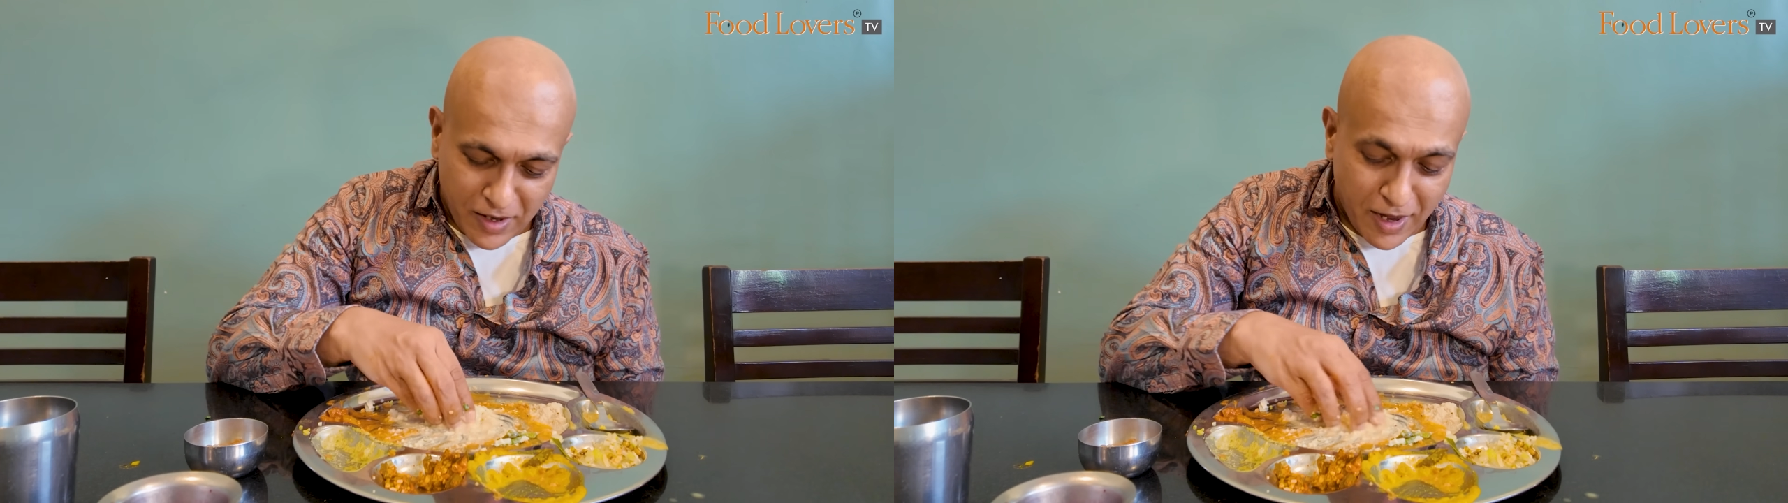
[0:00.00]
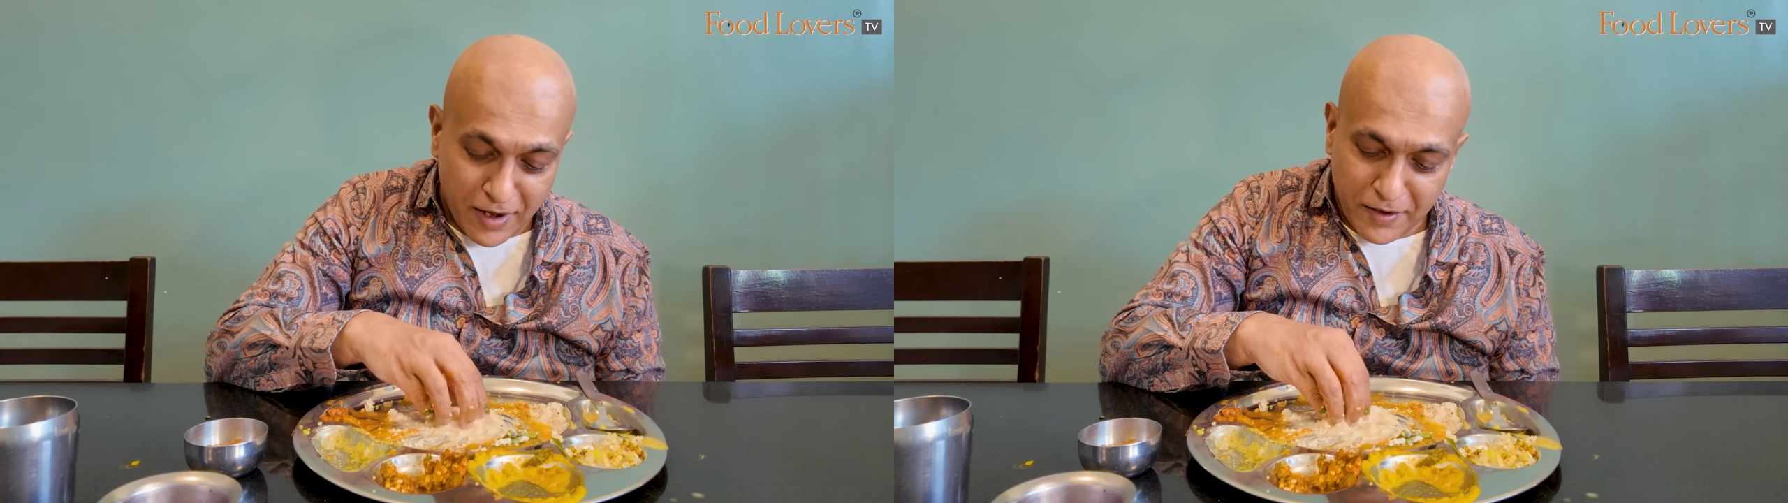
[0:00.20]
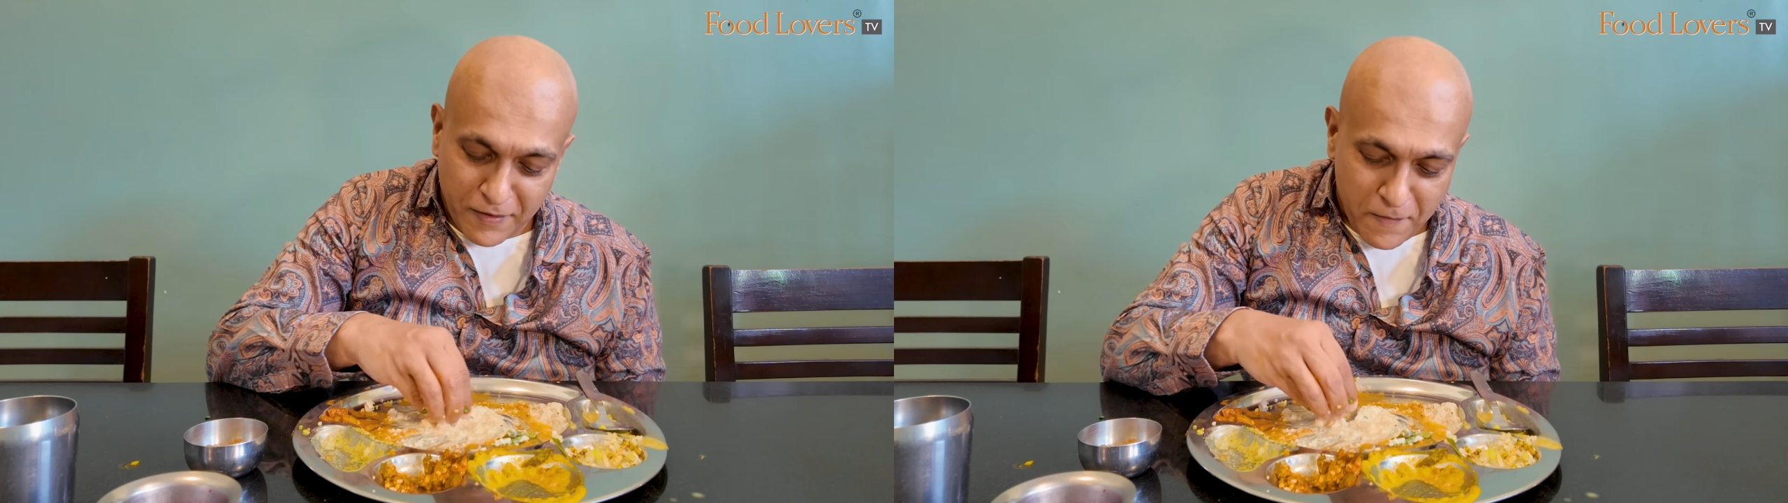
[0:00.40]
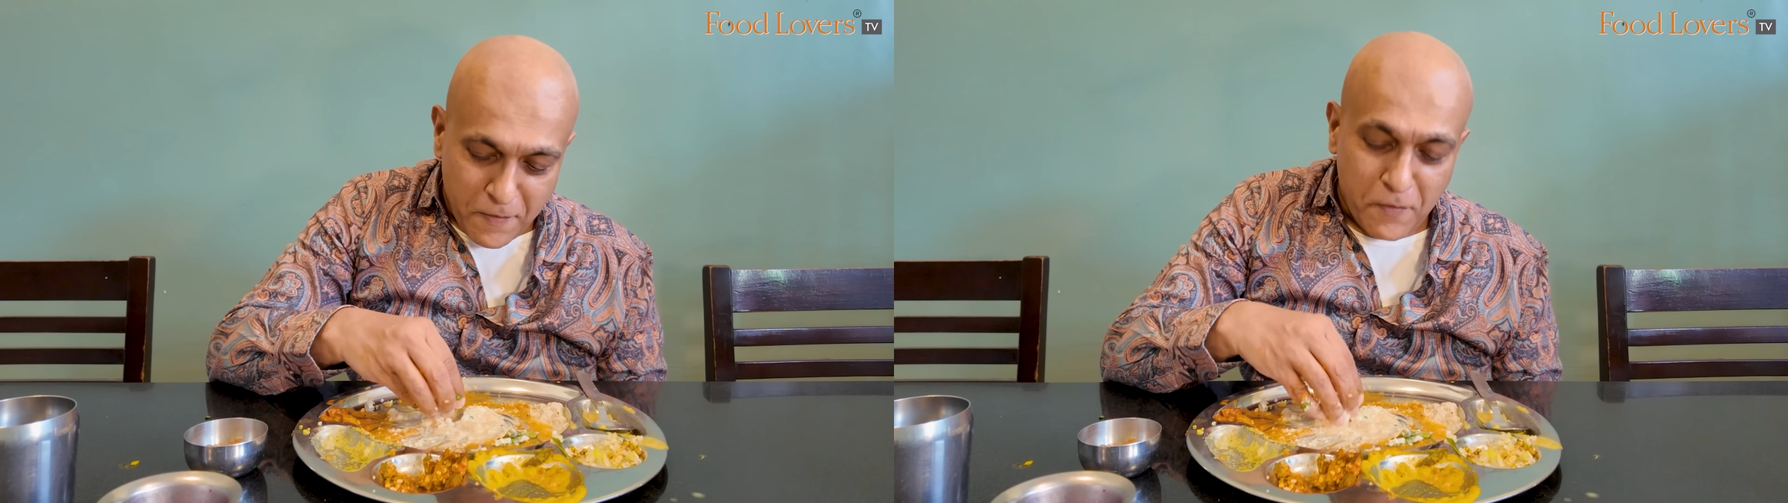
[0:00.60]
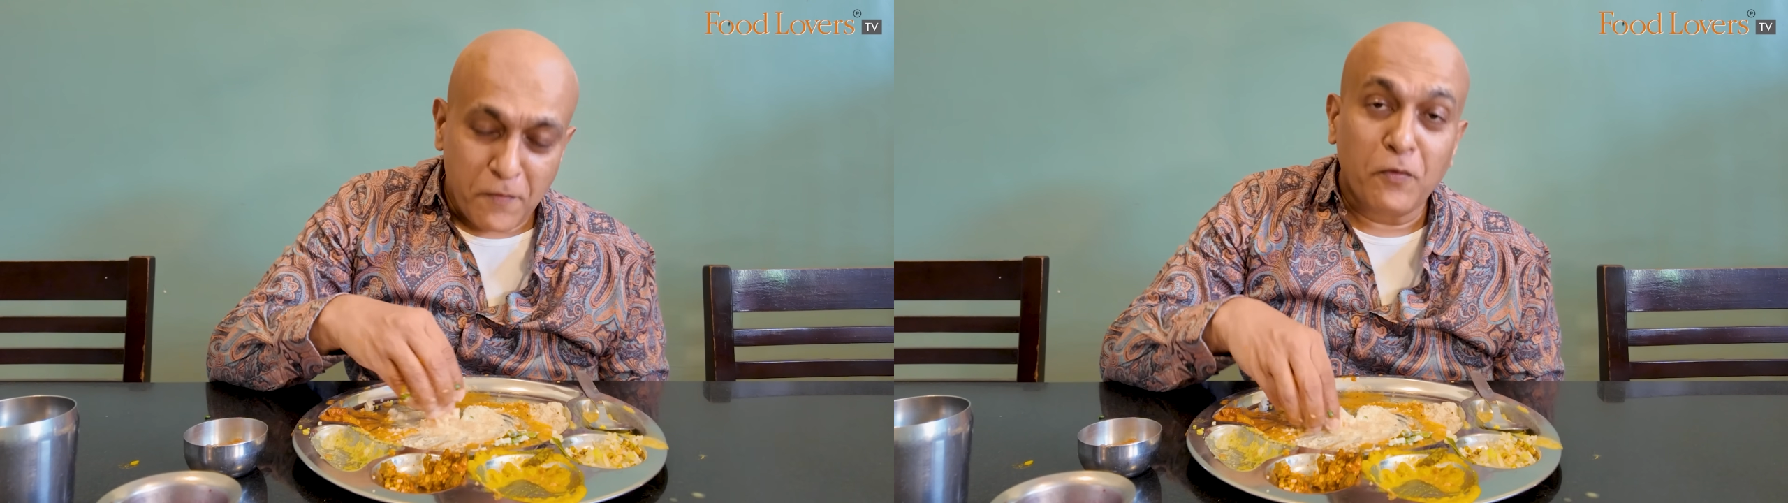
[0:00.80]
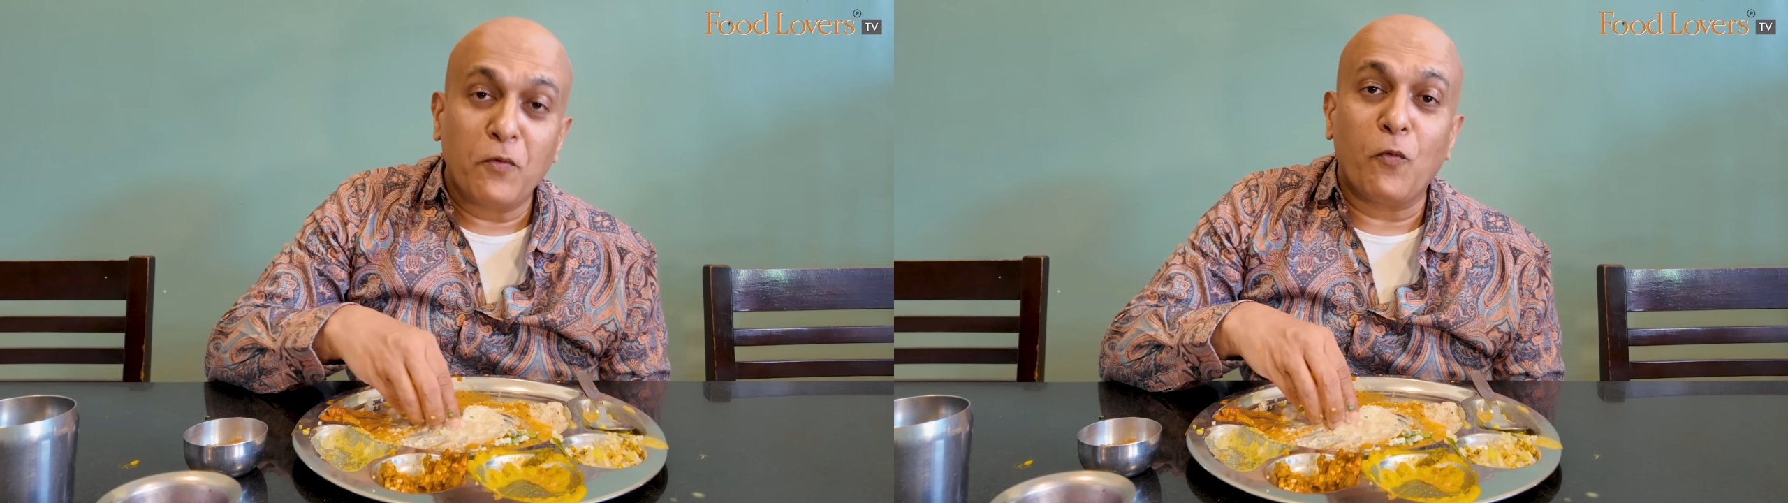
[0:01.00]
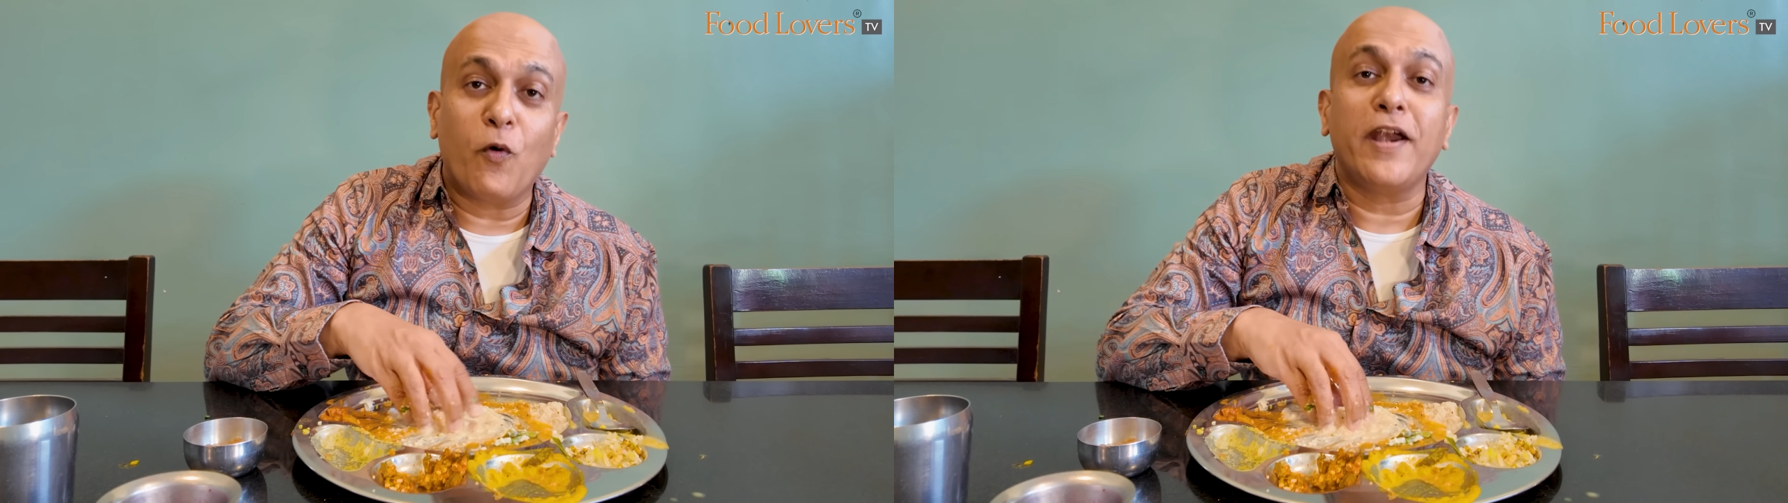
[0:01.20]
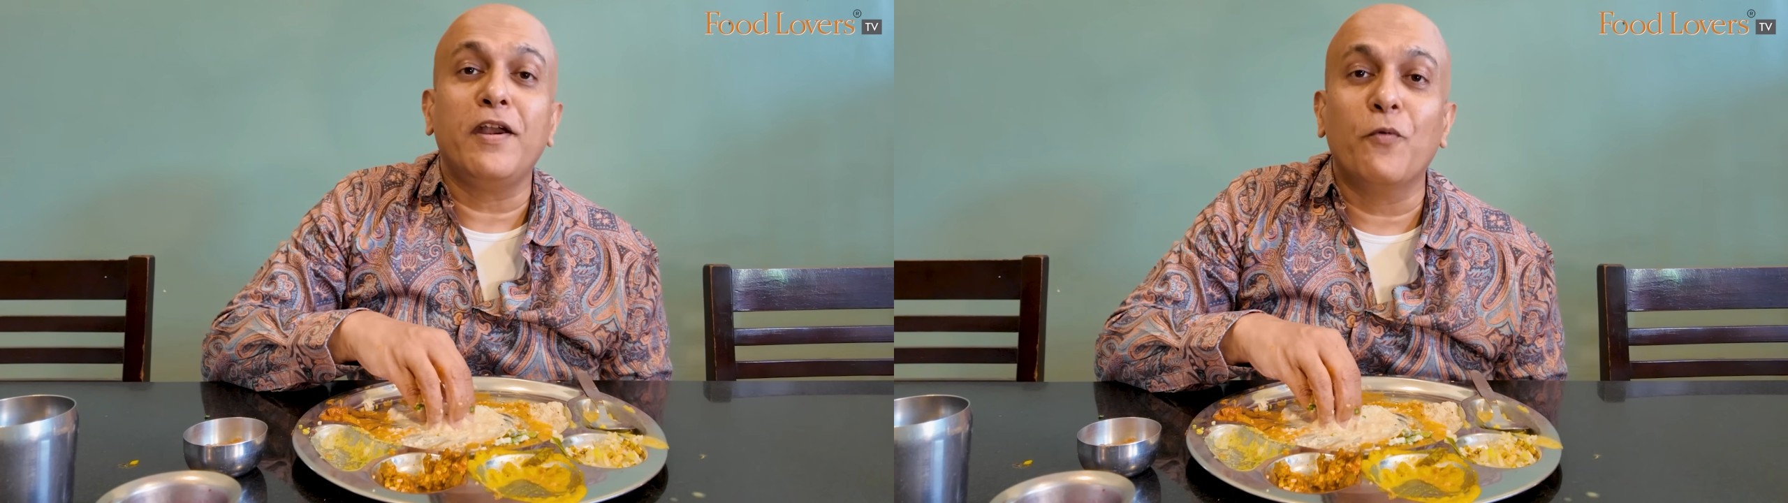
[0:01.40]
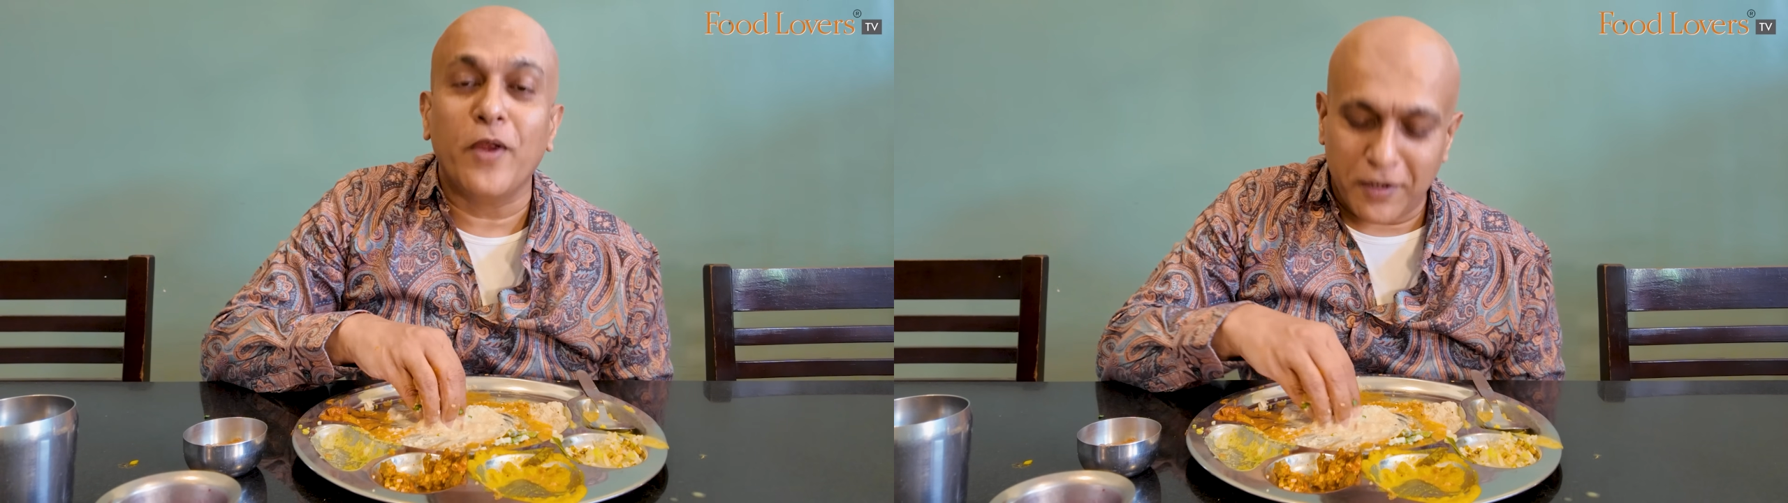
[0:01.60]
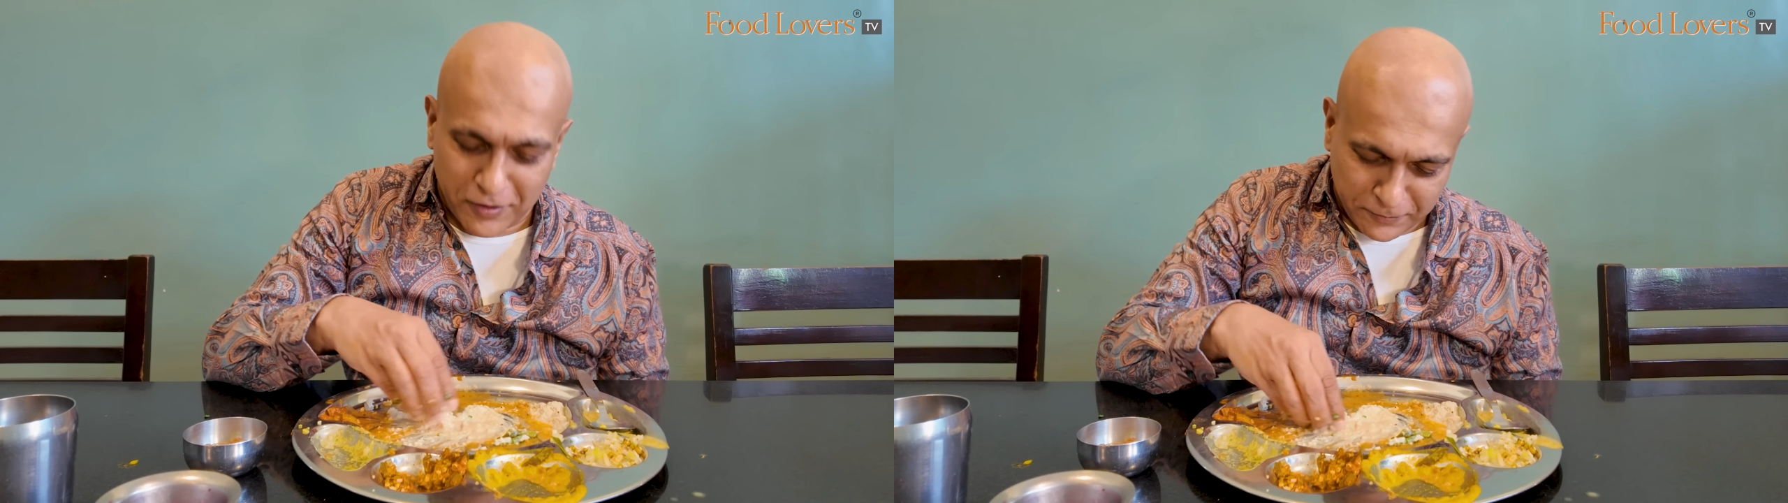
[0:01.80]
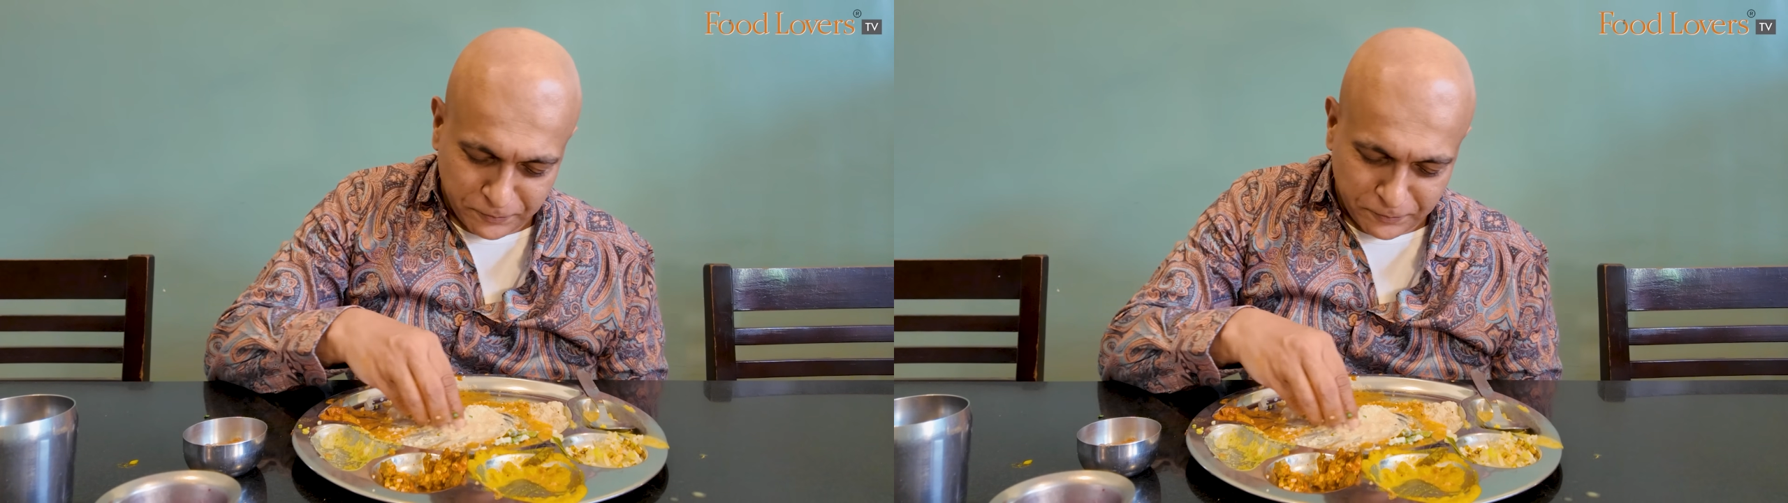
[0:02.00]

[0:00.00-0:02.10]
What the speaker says: are wide awake.